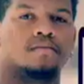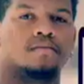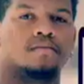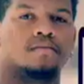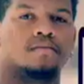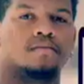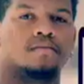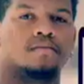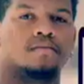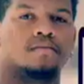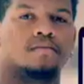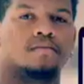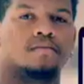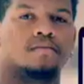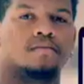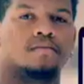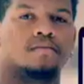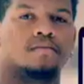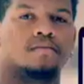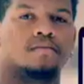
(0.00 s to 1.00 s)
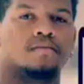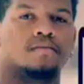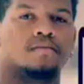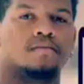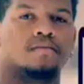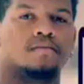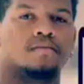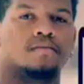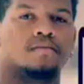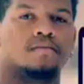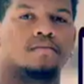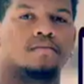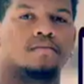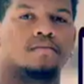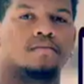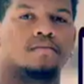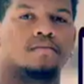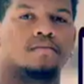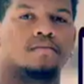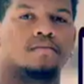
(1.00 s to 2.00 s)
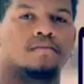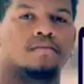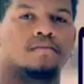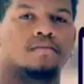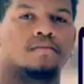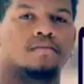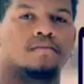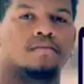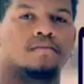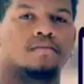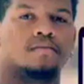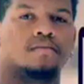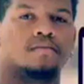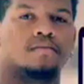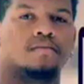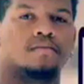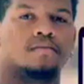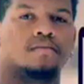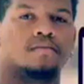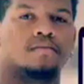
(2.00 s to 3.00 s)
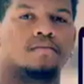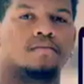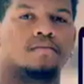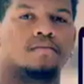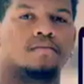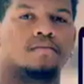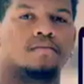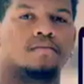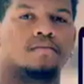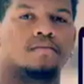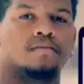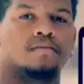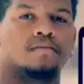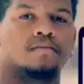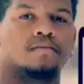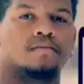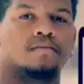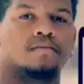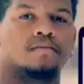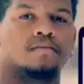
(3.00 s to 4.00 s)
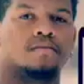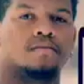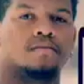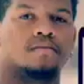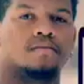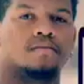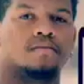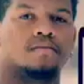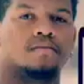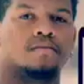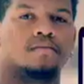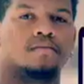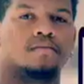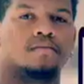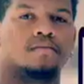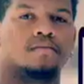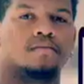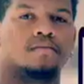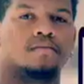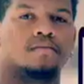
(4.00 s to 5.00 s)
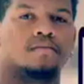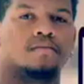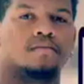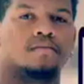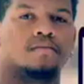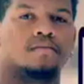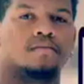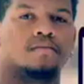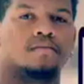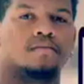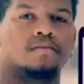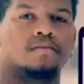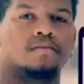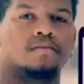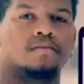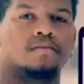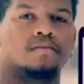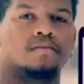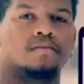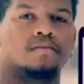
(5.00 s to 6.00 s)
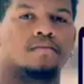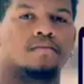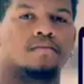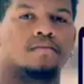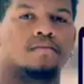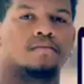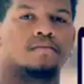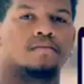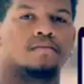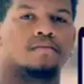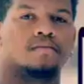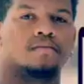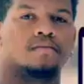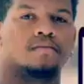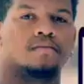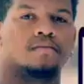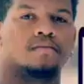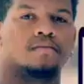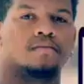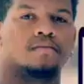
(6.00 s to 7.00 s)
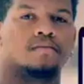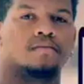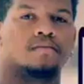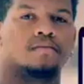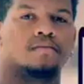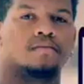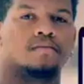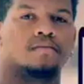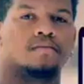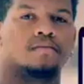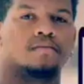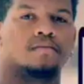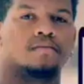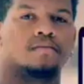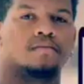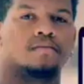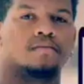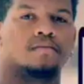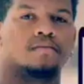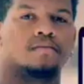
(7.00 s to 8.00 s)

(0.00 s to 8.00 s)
This is a still picture; no speech is visible.